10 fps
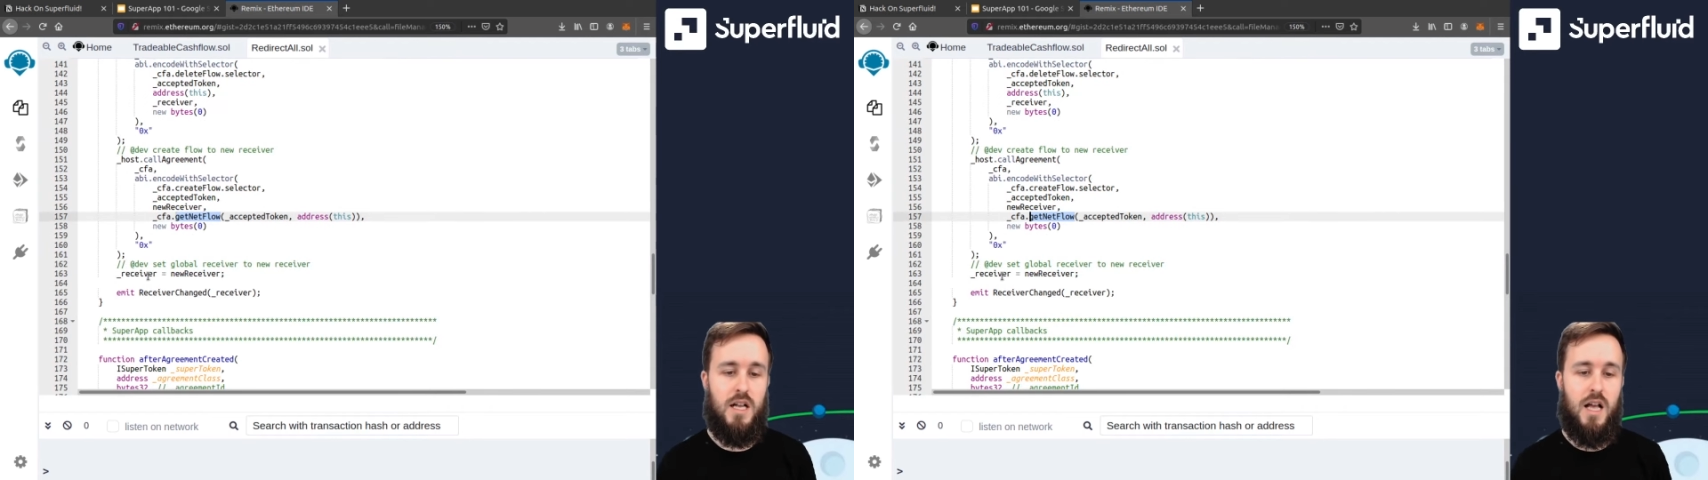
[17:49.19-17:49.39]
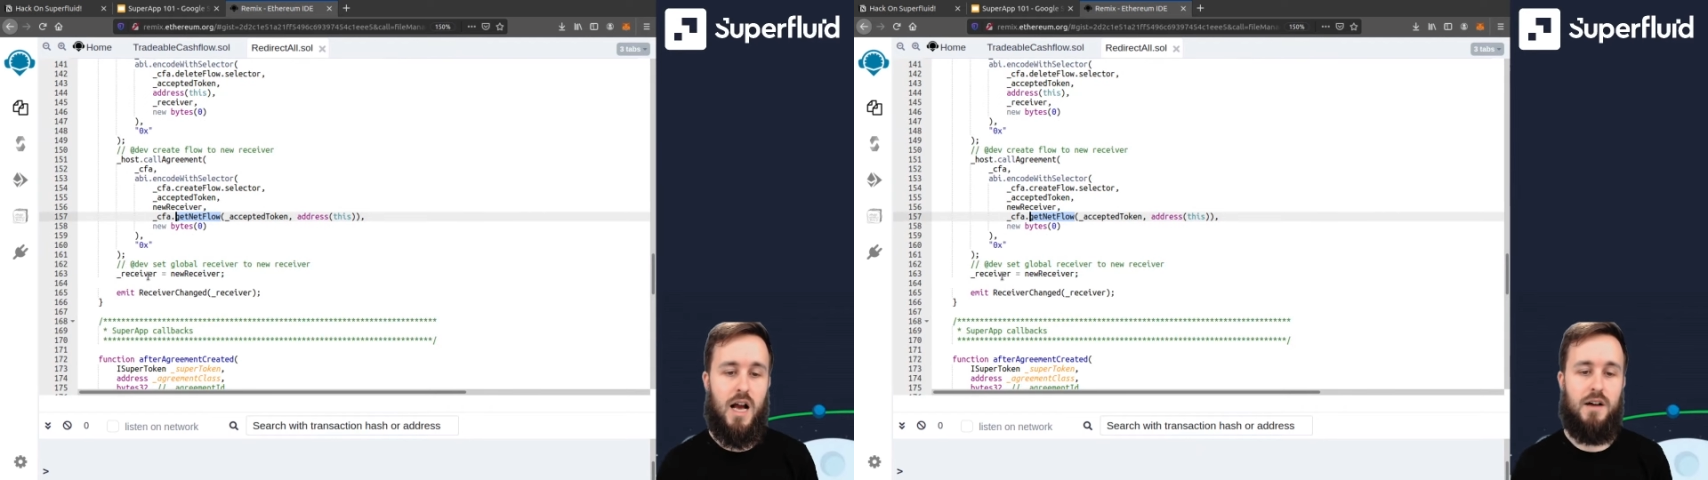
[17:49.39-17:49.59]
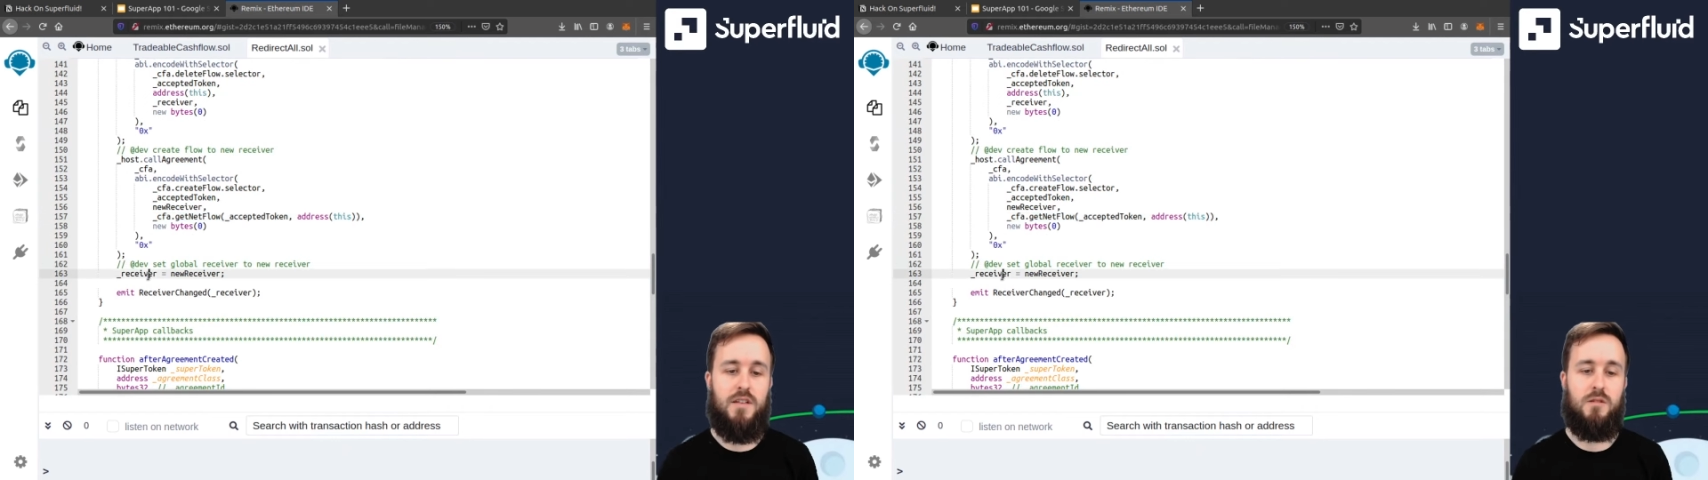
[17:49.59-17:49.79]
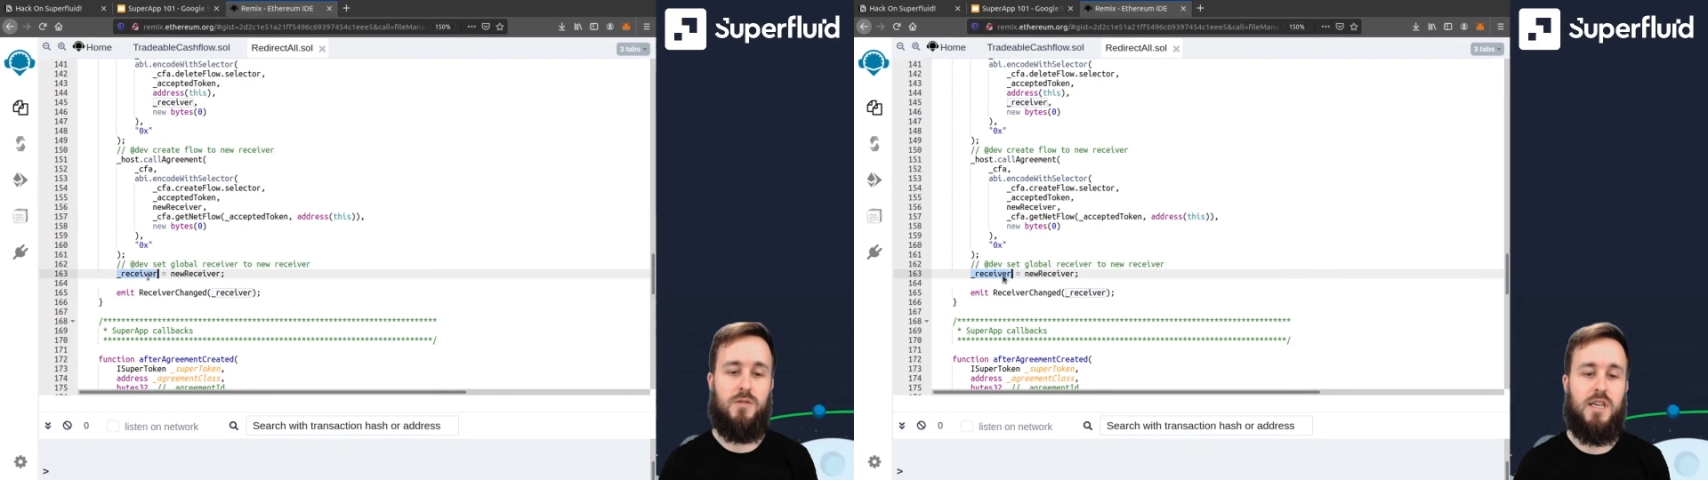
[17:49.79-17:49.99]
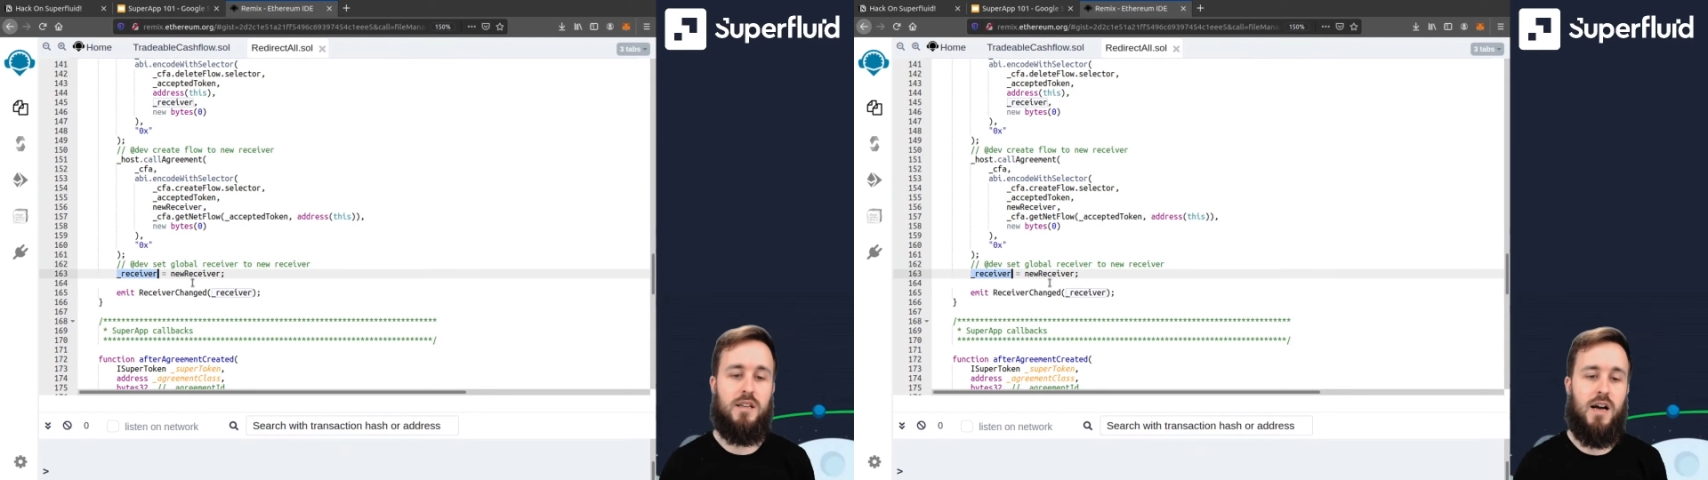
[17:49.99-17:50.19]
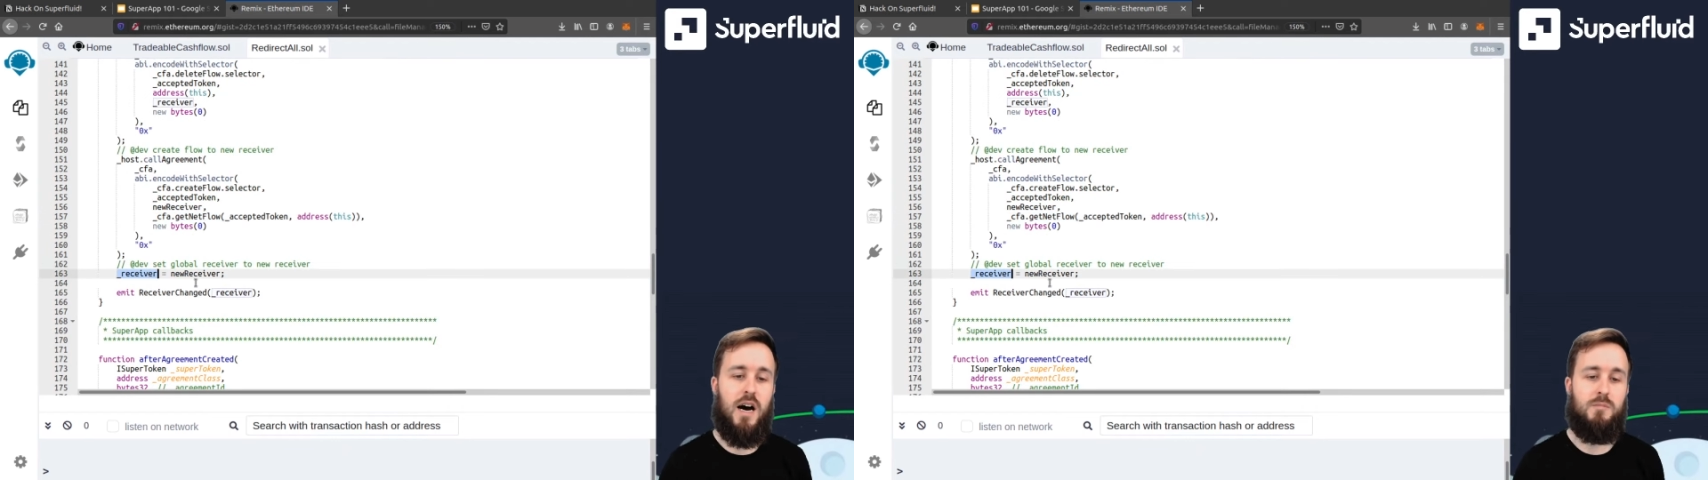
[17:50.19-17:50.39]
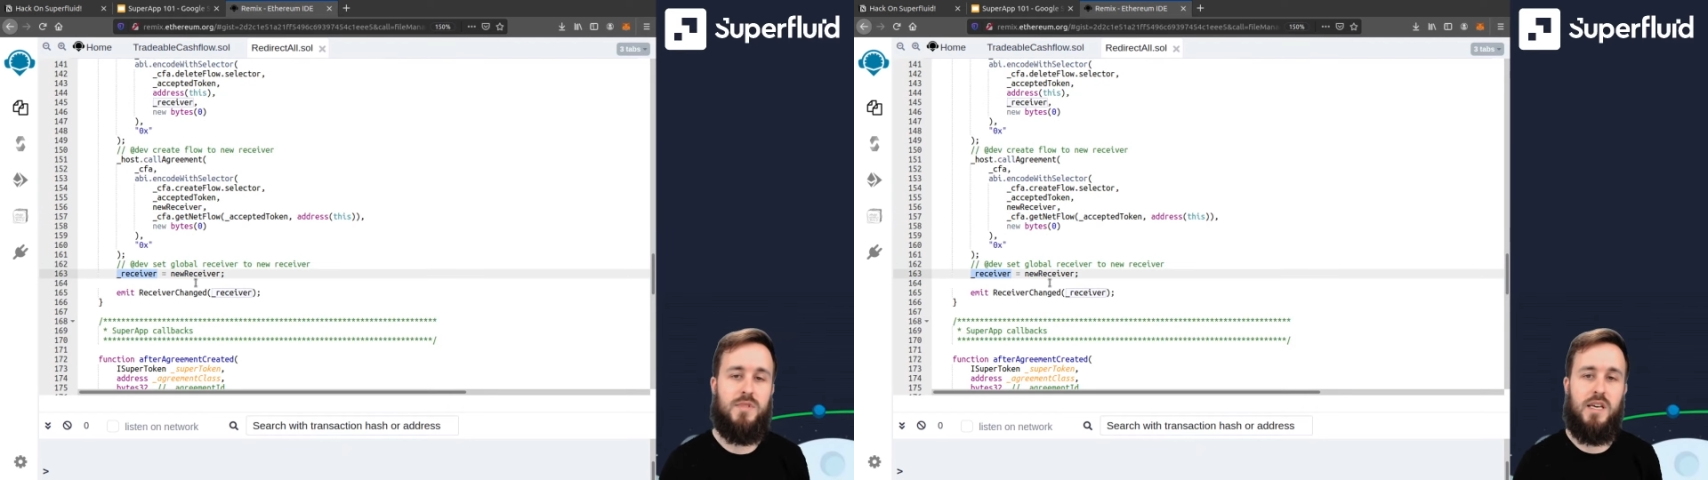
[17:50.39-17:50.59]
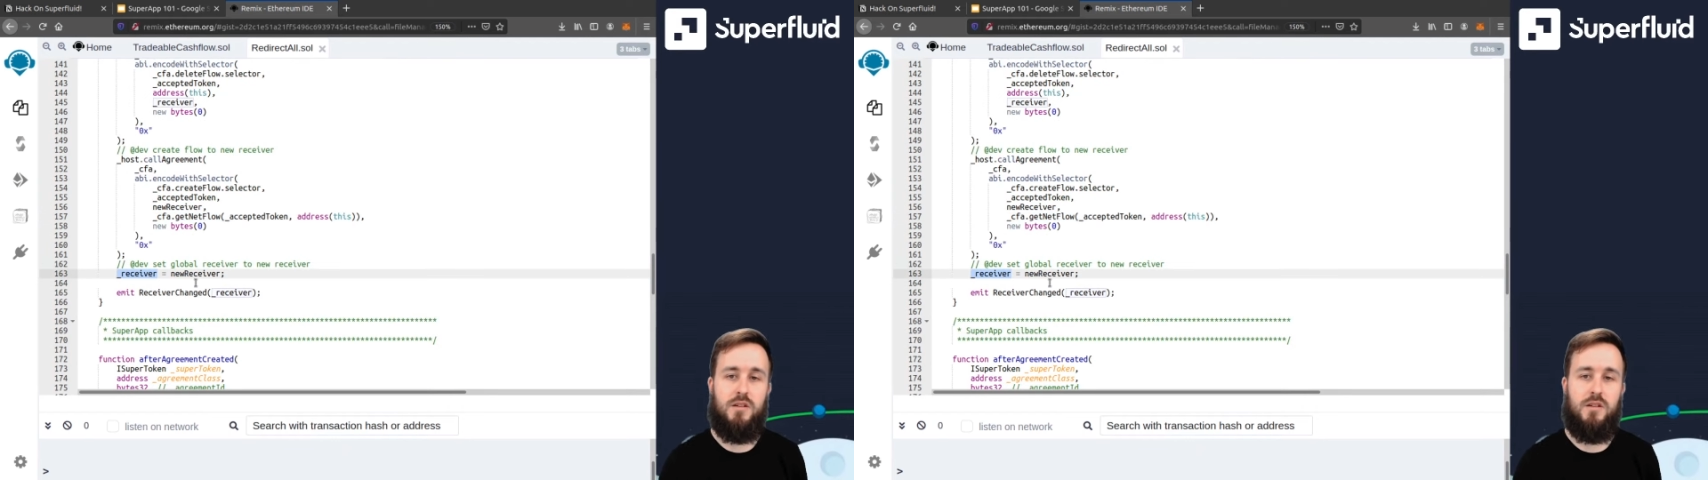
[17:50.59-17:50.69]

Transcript: And then we can update